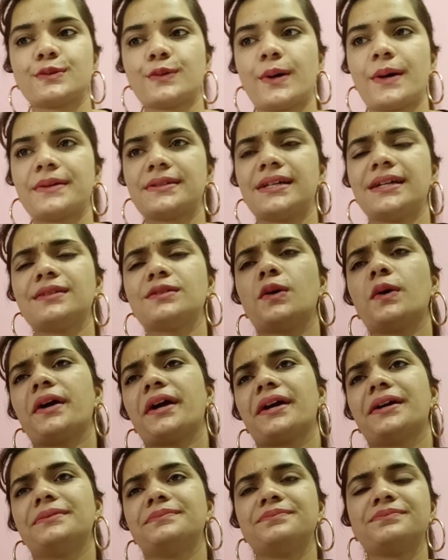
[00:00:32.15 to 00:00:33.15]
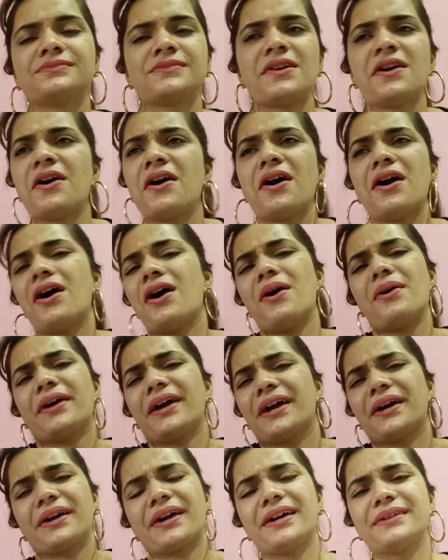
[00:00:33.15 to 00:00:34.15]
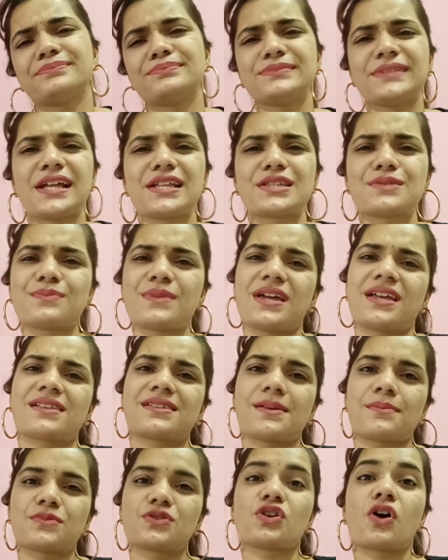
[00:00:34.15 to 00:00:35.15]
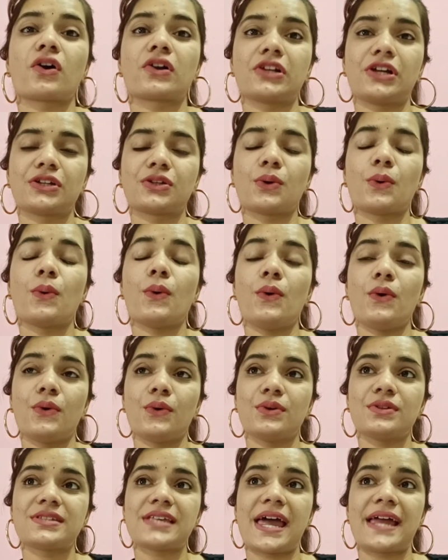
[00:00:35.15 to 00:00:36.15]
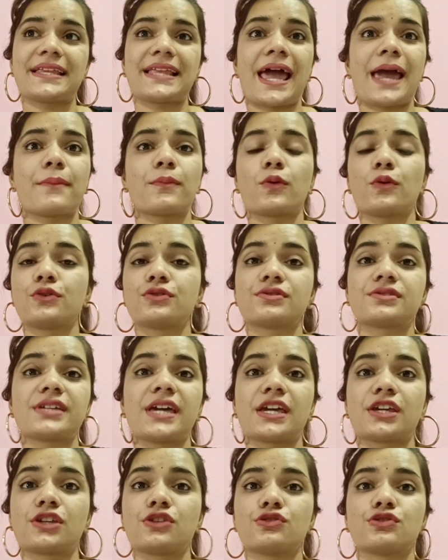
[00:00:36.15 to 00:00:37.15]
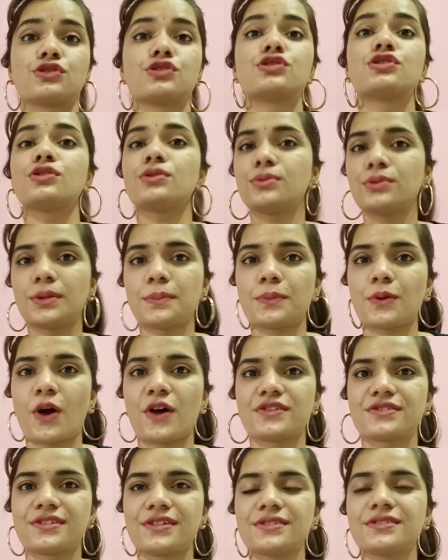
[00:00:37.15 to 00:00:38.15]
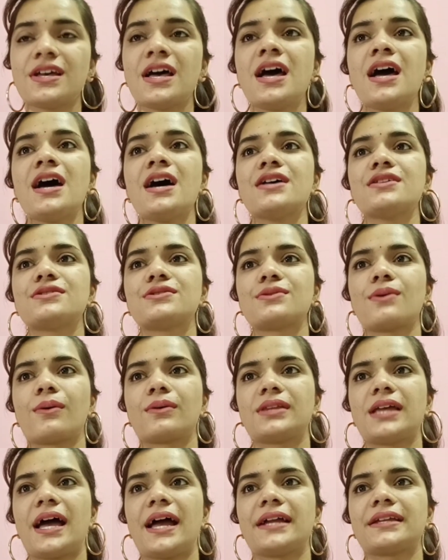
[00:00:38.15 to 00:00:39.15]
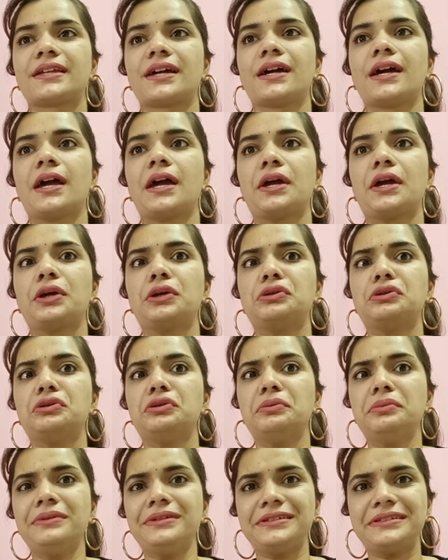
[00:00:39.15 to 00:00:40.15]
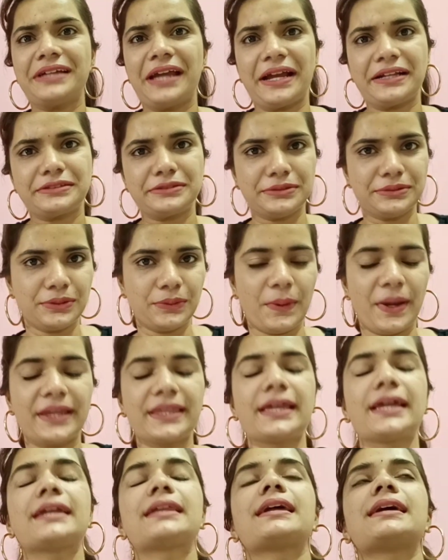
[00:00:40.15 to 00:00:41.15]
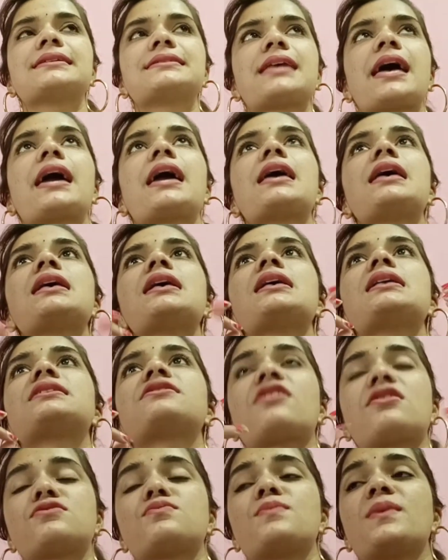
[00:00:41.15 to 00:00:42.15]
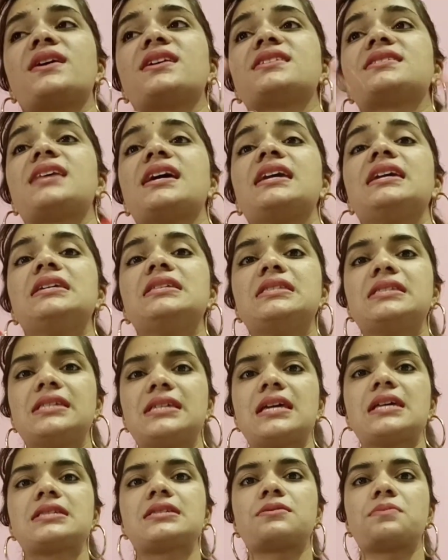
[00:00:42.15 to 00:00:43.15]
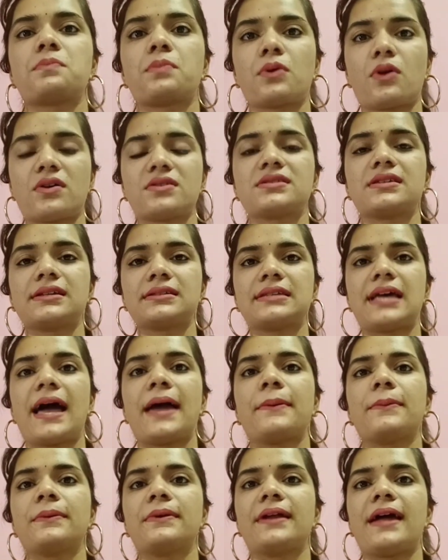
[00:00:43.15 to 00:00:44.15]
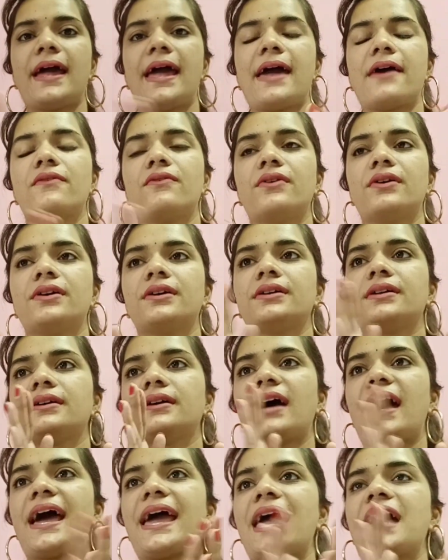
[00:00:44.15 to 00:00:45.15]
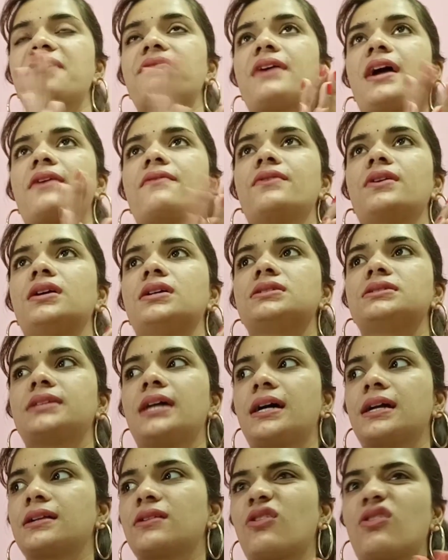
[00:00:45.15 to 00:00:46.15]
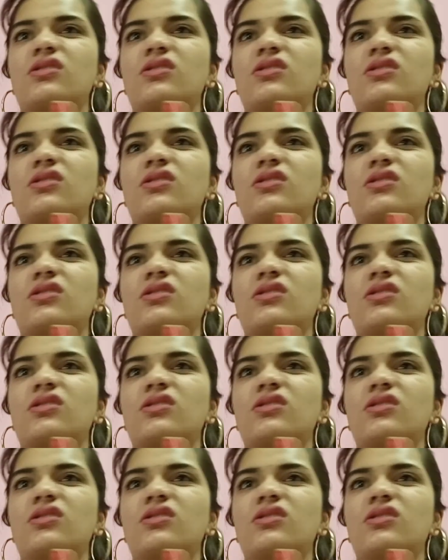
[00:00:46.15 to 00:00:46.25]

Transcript: So I was like, okay, let's make some chocolate oats, and I'm going to take you through the process so that you will get to know. And it is trust me, it is the easiest process I have ever done.